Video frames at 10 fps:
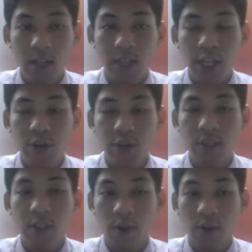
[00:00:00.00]
increase the
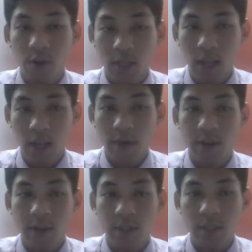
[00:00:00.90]
coating
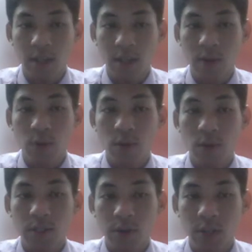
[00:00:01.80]
resistance towards
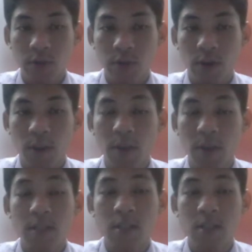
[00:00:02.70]
scratch from a
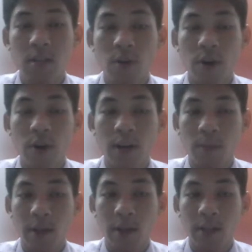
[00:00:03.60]
pencil on a
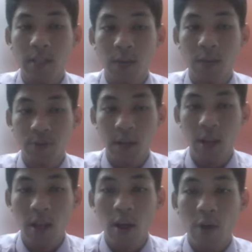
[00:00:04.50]
metal substrate,
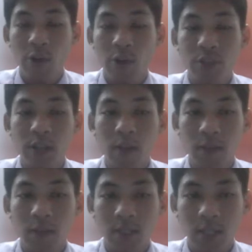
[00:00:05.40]
which can be
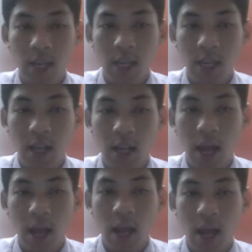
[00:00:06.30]
seen
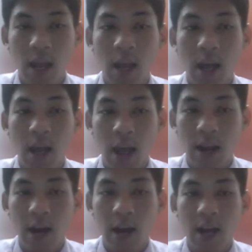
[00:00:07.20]
at
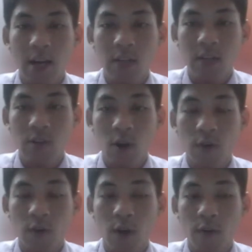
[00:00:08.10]
hardness of
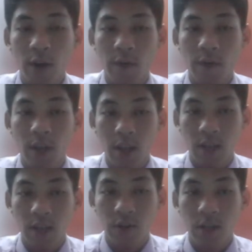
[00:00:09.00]

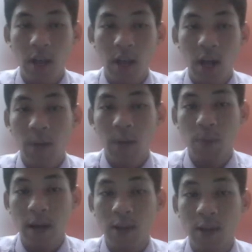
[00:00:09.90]
5H.
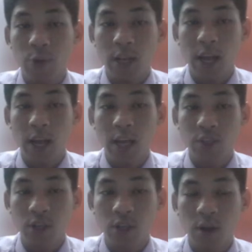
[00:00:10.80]
But with the
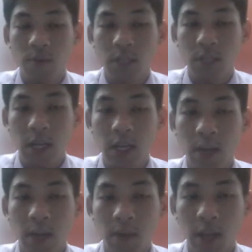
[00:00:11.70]
addition of Silane
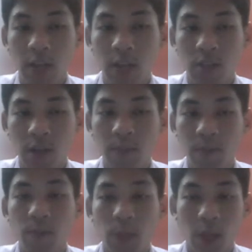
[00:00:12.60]
coupling agent,
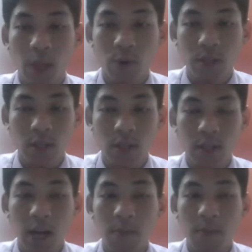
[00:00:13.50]
which is
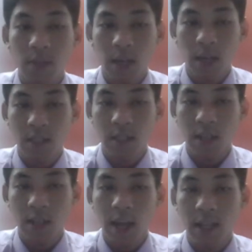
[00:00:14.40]
uptest
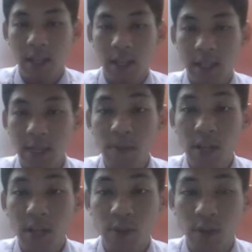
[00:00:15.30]
at 30 minutes
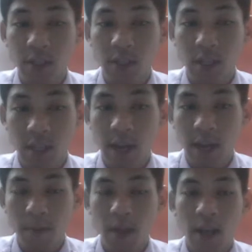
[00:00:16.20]
sonication time,
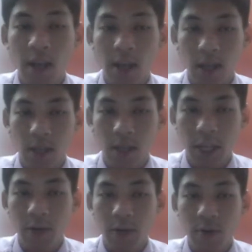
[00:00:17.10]
it
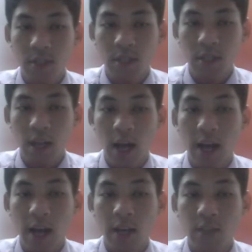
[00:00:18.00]
increased the
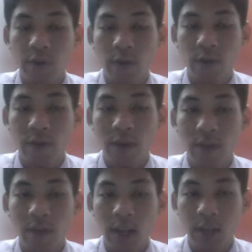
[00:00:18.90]
hardness from
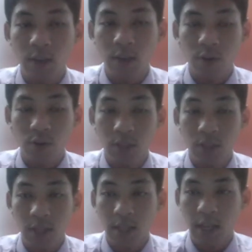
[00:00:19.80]
5H to
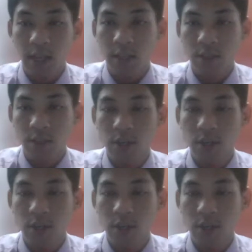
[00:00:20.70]
6H.